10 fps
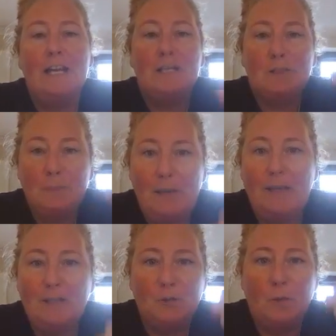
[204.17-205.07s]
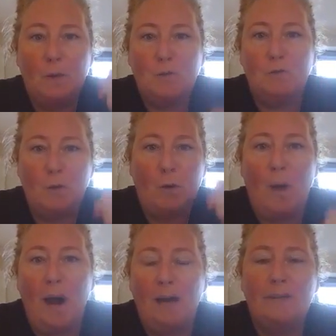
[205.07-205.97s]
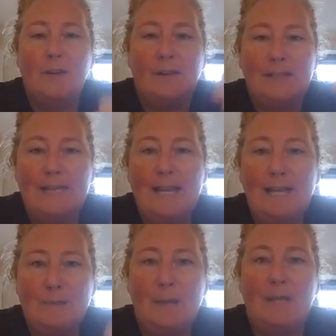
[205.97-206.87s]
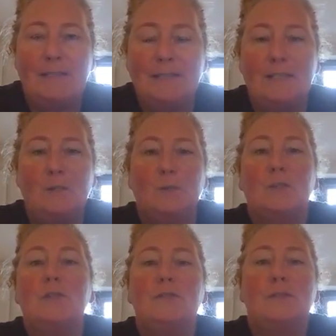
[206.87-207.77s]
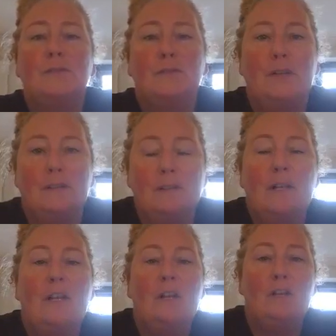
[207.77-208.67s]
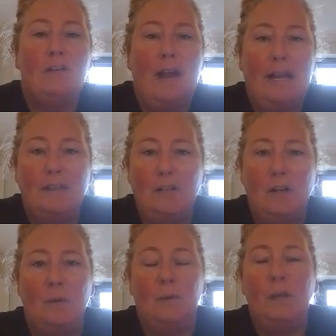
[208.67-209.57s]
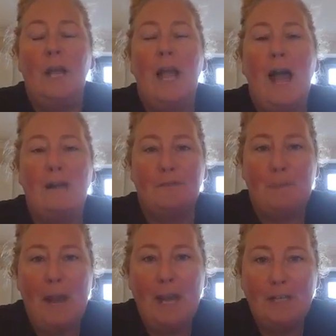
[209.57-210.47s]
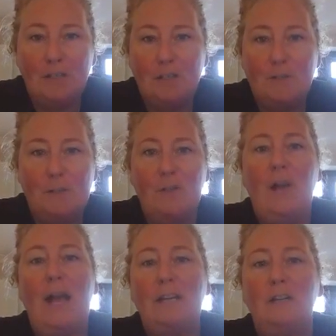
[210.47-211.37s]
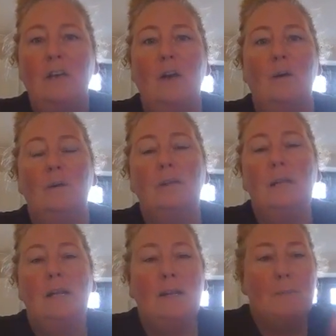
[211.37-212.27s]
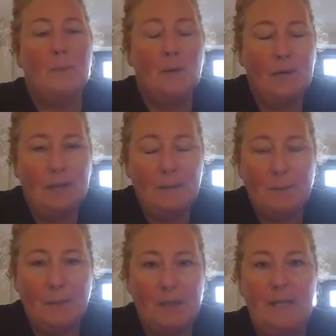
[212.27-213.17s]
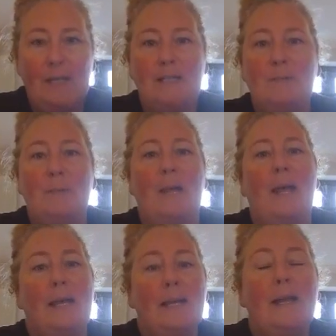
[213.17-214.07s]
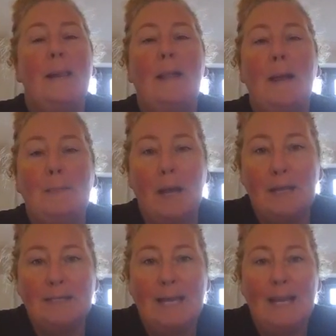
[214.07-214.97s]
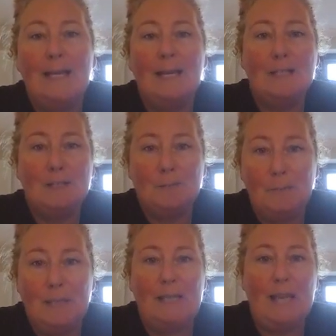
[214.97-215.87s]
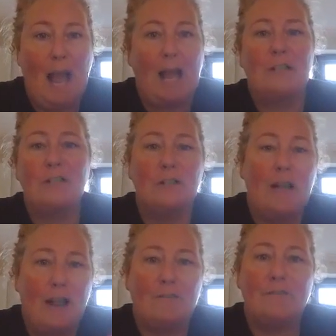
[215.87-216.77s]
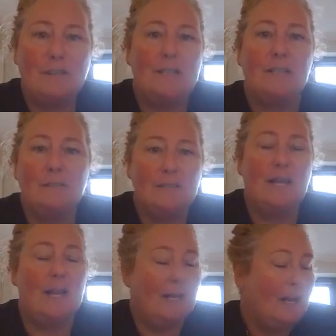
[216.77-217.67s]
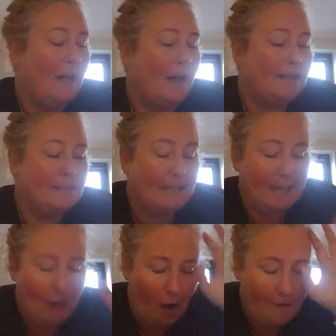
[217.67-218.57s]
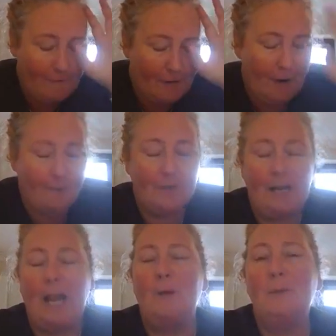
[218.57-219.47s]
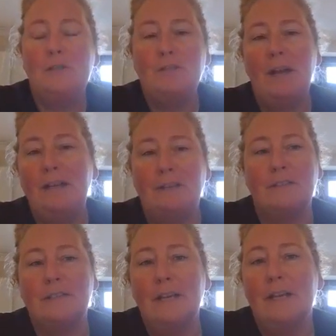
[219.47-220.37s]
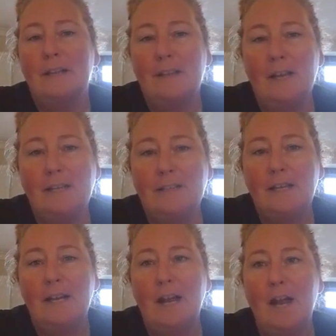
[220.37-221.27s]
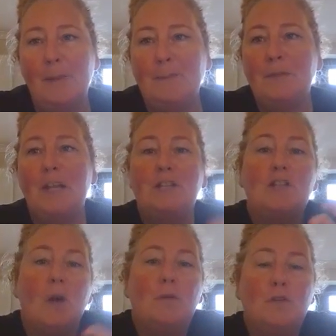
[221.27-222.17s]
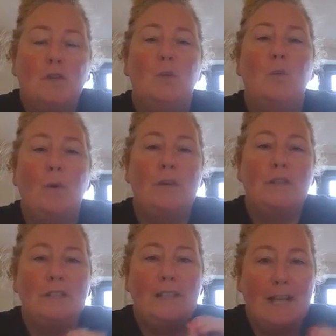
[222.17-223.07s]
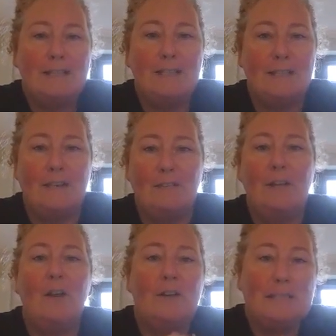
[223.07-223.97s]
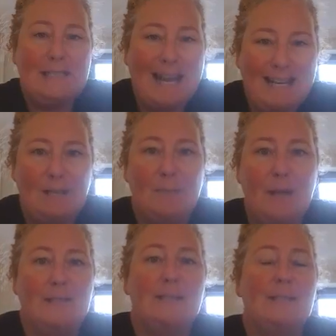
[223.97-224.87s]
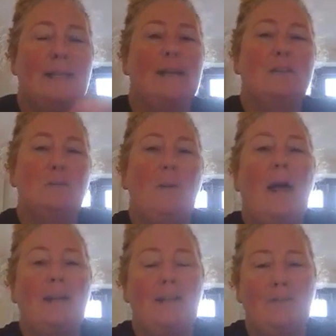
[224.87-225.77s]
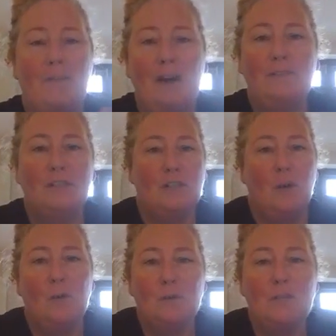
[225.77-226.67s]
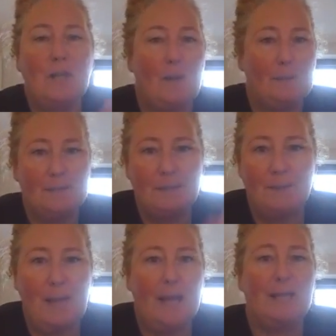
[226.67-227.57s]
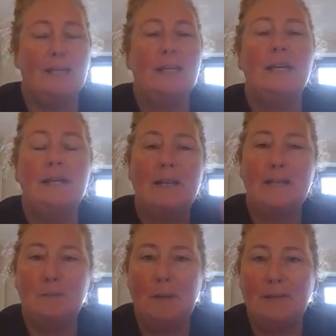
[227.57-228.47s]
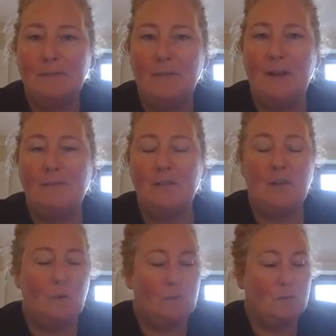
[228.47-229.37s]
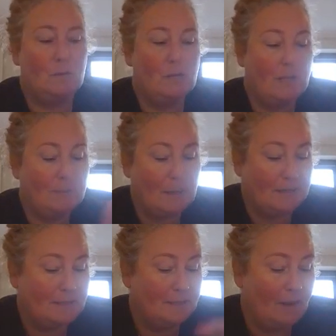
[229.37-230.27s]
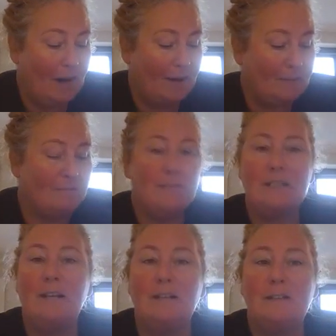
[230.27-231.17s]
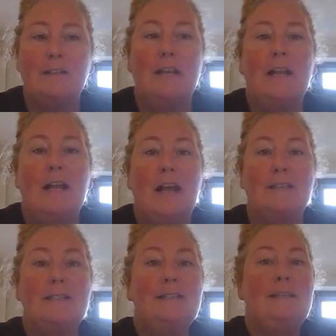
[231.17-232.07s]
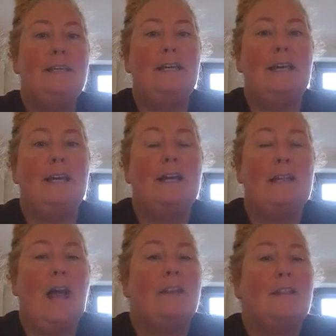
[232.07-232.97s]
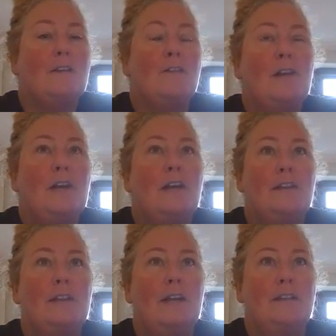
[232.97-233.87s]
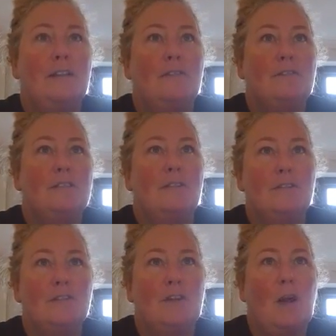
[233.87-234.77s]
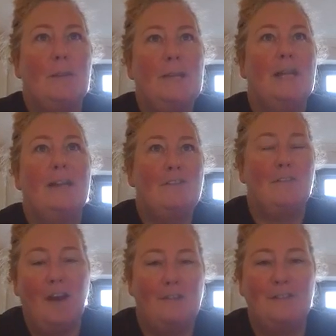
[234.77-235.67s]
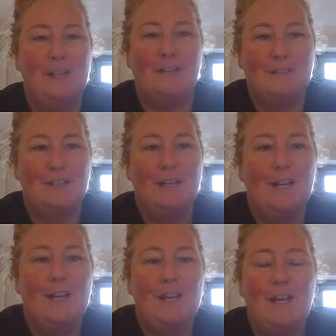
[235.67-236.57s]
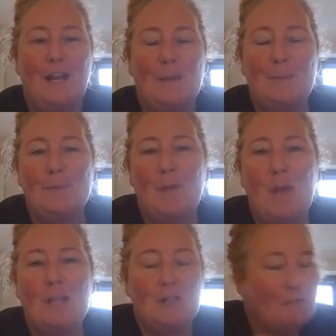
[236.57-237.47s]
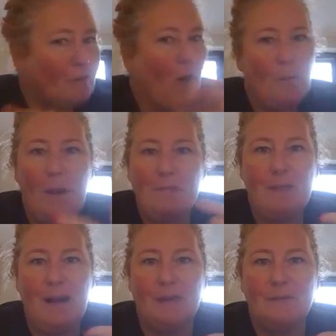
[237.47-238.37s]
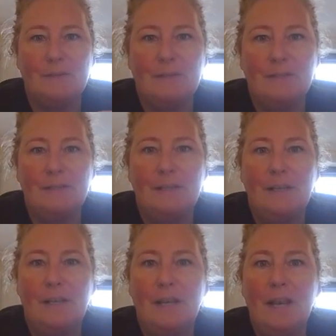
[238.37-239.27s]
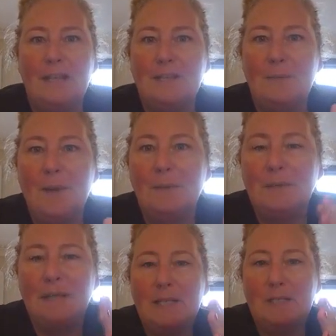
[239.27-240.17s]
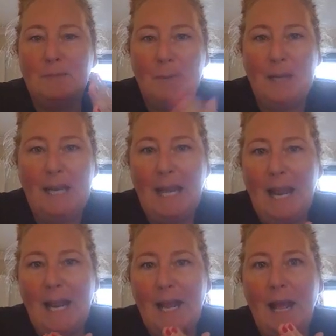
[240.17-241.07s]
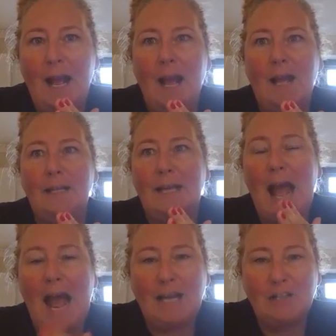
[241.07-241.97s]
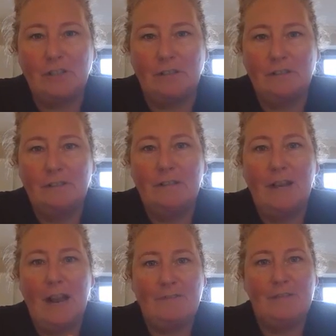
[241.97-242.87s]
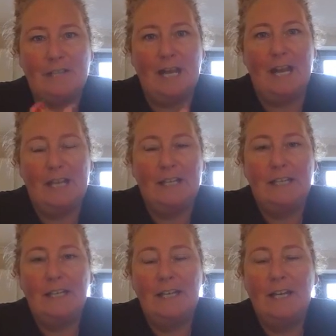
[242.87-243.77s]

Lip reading: Speed is what's required on a daily basis in order to fulfill your end goal. Have patience with your end goal. Put it into play by taking speedy action every single day. I see it over and over again with traders that they don't do what is necessary on a daily basis and expect their 5-year goal to come into play. They expect the 5-year goal, they expect to start having results and seeing that their results are coming in 5 years. It's the wrong way round. It's about speedy and action every day.